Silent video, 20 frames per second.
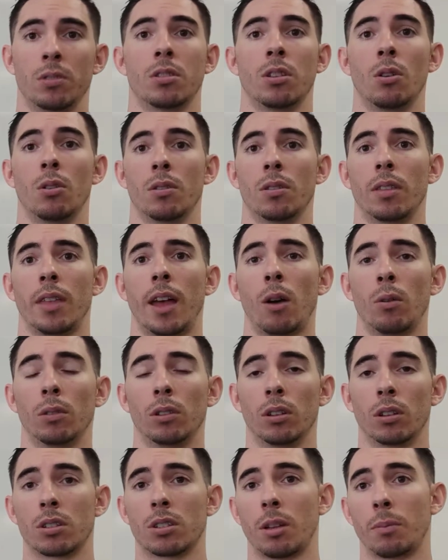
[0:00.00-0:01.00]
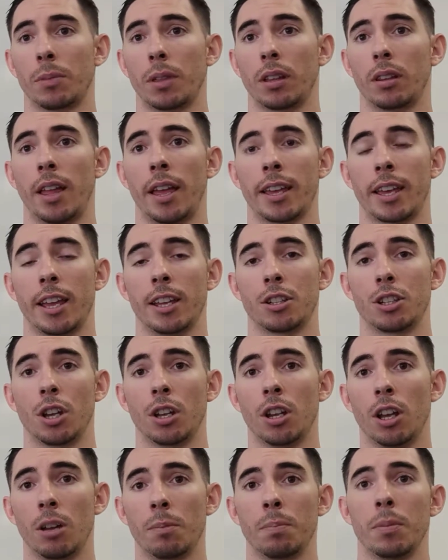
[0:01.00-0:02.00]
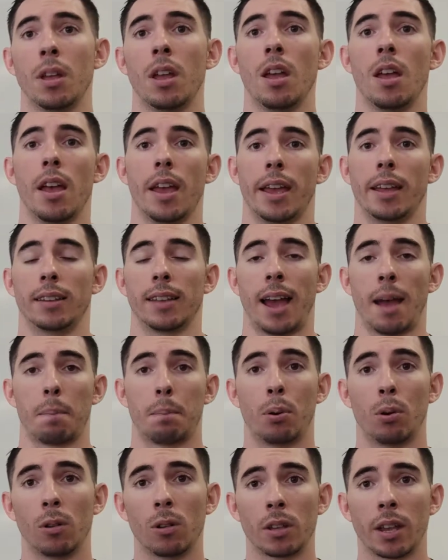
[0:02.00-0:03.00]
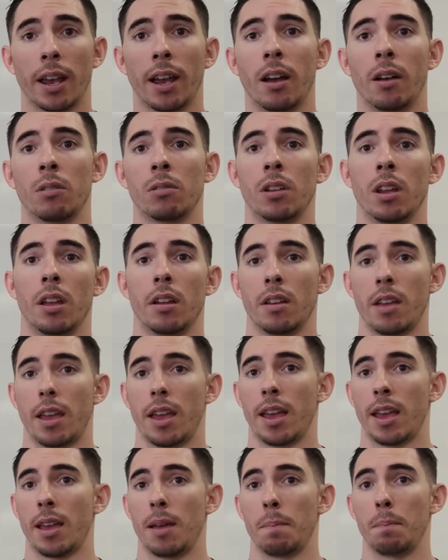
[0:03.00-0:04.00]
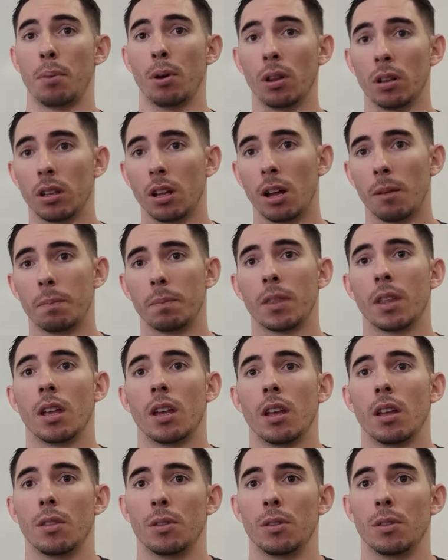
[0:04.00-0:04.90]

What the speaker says: So that would look something like a chin-up, a lat pull-down, a pull-up.